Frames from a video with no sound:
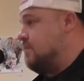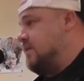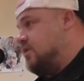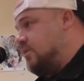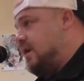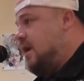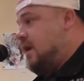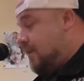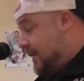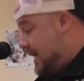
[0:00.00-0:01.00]
in
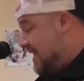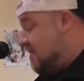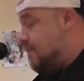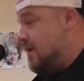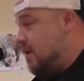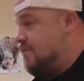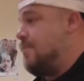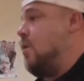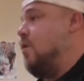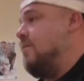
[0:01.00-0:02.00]
the middle of
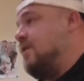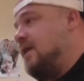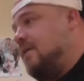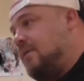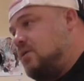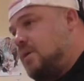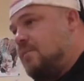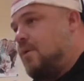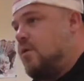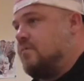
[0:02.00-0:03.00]
the poem and then in
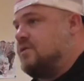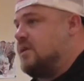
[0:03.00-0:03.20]
between poems,